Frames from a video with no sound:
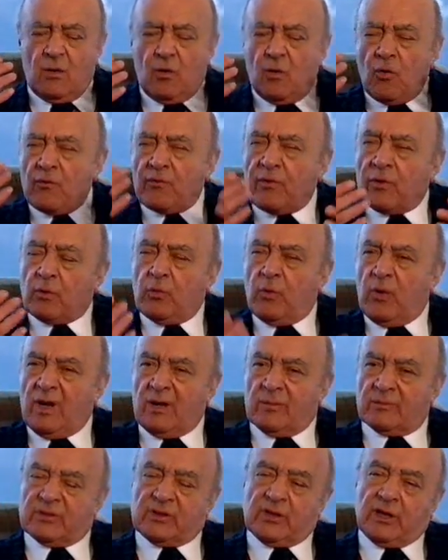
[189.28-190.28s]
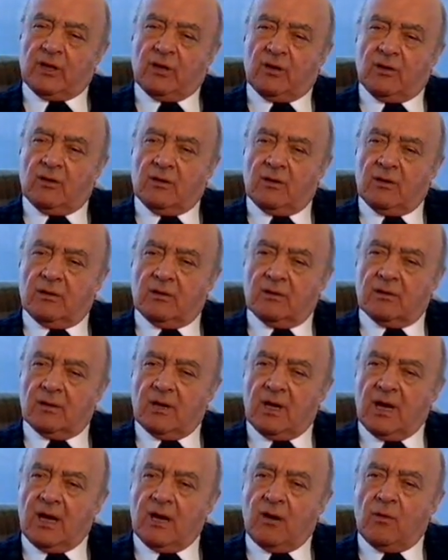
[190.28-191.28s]
overwhelmed, you know,
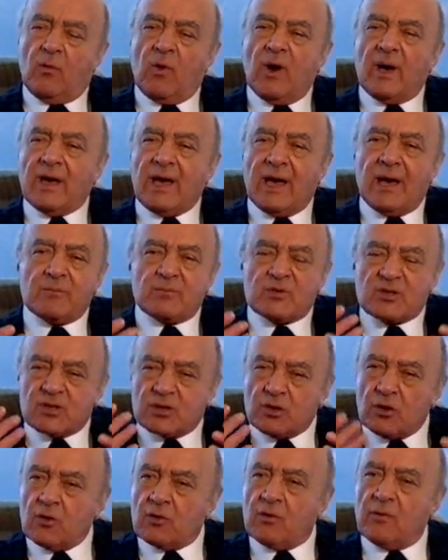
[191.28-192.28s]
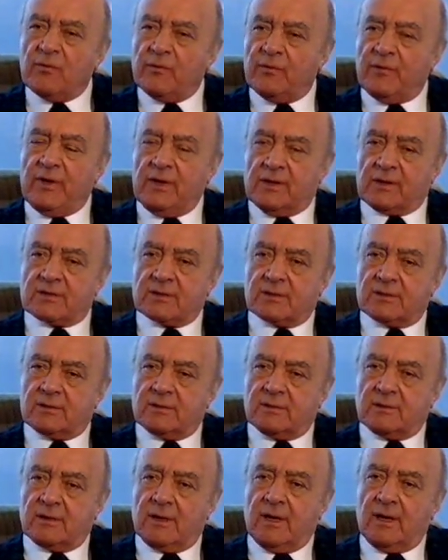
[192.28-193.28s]
why I'm so convinced,
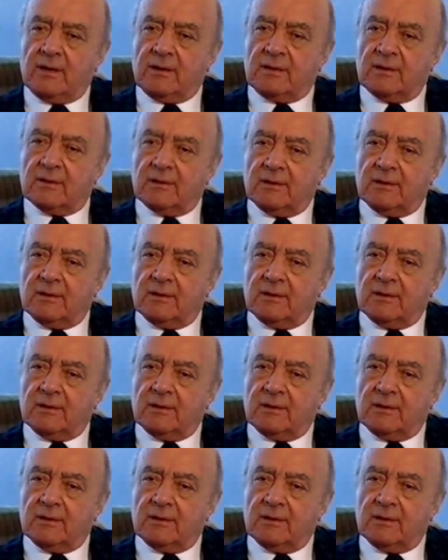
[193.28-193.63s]
right?